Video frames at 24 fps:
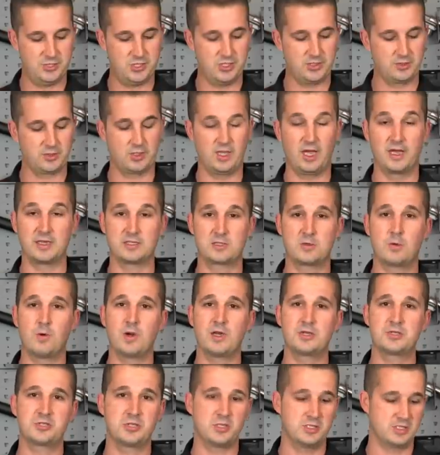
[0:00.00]
generalized
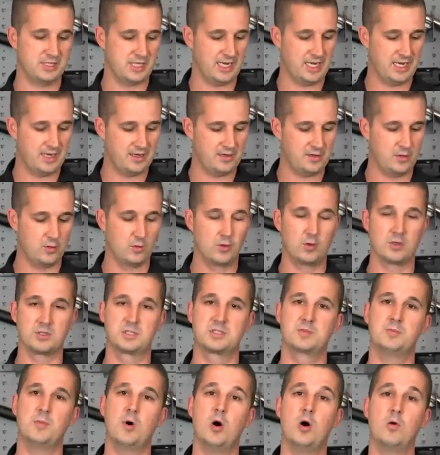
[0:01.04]
questions and or
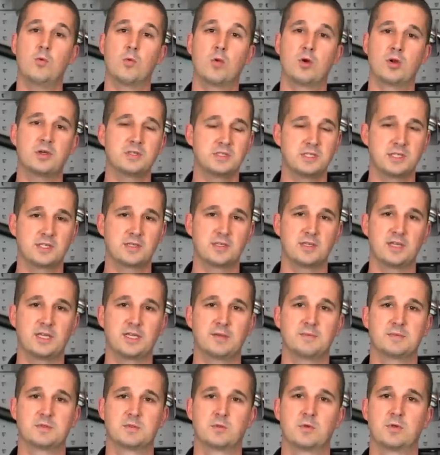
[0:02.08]
small warranty
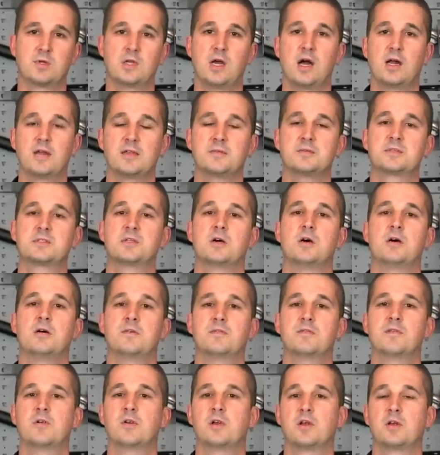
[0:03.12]
claims got it
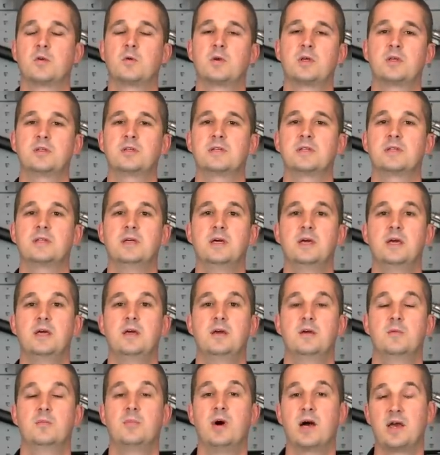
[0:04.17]
solved very quickly
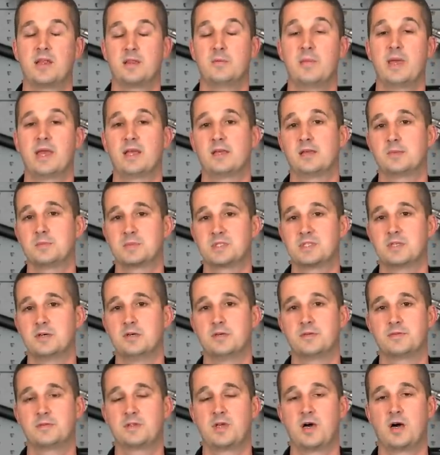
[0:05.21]
by the man
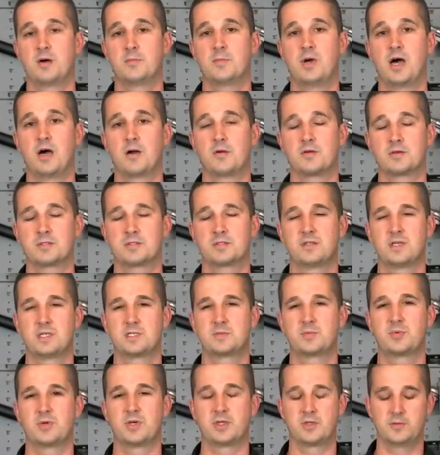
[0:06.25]
himself, Tom Bowers. So that's
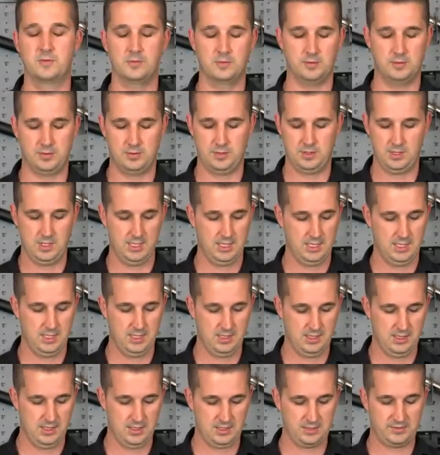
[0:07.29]
pretty cool.
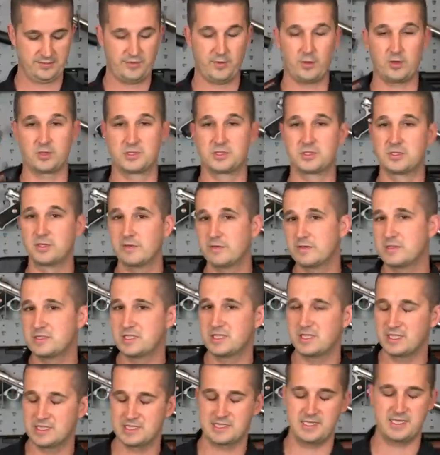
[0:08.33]
As far as
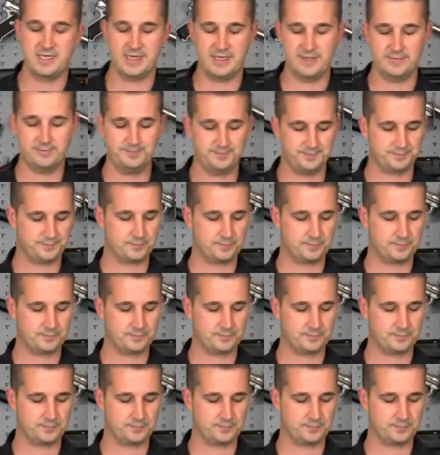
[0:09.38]
servicing this can,